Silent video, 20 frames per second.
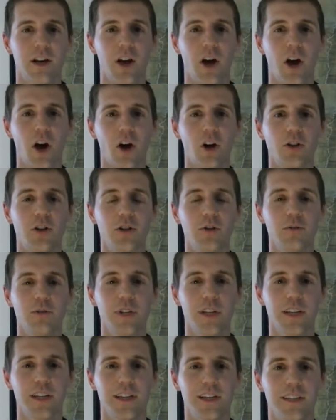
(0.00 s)
All you
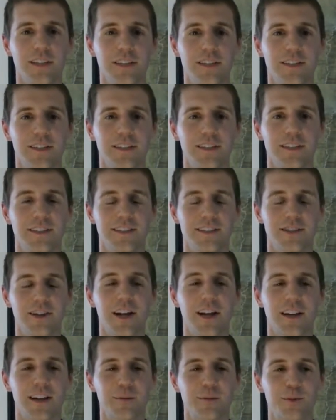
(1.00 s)
need, you're
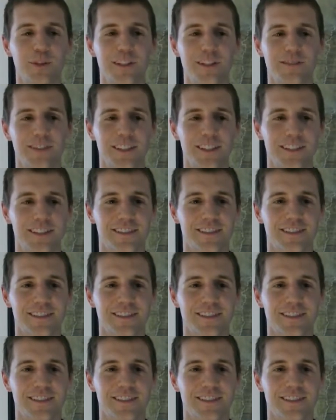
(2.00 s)
not going to believe this,